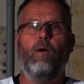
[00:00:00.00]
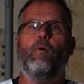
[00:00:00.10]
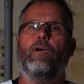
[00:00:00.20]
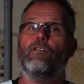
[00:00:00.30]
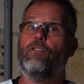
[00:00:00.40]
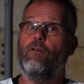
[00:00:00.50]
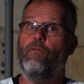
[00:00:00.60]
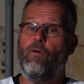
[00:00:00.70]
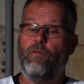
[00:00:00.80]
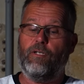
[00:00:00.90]
We're going to solve
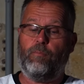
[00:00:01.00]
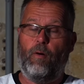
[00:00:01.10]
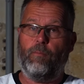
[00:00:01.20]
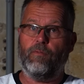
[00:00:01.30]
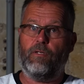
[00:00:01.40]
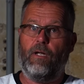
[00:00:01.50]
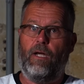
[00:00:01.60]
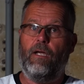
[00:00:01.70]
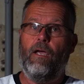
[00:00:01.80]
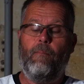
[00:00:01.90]
all of these problems
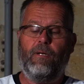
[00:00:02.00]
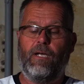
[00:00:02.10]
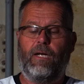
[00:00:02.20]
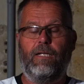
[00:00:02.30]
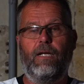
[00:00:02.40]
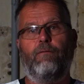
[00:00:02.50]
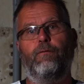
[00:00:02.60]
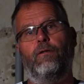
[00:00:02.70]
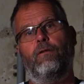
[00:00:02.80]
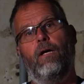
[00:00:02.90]
today by taking the
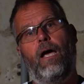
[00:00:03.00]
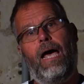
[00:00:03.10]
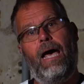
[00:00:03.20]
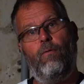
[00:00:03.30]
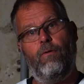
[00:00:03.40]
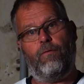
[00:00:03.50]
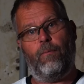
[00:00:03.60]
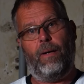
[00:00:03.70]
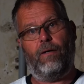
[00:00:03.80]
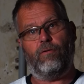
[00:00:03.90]
ethanol out of the
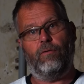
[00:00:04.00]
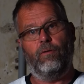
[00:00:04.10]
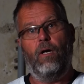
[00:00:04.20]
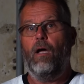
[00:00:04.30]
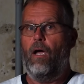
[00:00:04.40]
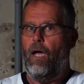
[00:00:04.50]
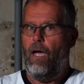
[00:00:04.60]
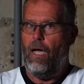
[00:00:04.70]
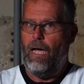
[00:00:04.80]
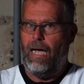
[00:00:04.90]
petrol.
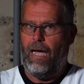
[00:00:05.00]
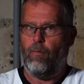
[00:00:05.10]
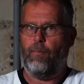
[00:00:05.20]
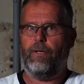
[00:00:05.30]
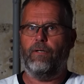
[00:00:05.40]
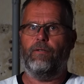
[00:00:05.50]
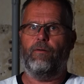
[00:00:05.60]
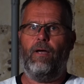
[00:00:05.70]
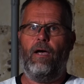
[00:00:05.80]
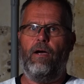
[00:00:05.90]
How are we going to
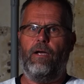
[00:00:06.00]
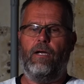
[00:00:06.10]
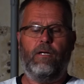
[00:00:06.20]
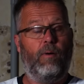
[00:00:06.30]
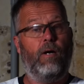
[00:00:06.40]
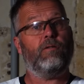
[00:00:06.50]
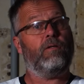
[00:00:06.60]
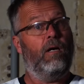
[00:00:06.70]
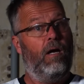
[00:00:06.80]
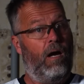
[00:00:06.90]
do that, I hear you ask?
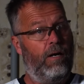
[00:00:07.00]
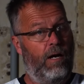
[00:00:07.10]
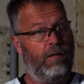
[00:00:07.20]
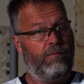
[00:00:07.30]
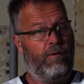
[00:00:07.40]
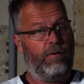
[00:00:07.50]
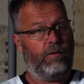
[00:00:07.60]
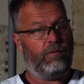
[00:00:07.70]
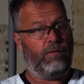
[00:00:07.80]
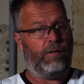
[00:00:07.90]
Another very
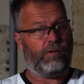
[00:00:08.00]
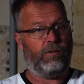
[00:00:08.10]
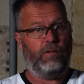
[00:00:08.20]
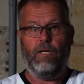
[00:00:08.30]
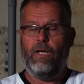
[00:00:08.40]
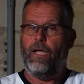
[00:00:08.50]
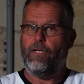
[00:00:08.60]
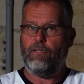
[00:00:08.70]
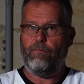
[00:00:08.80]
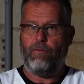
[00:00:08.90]
good question
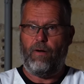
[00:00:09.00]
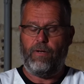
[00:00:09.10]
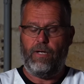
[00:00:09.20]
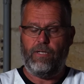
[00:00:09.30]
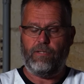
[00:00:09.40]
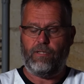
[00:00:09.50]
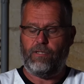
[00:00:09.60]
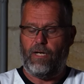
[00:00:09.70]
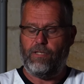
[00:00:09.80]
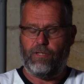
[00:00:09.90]
in some very easy
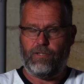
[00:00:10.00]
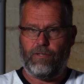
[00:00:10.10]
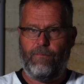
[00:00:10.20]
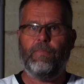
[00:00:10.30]
stages.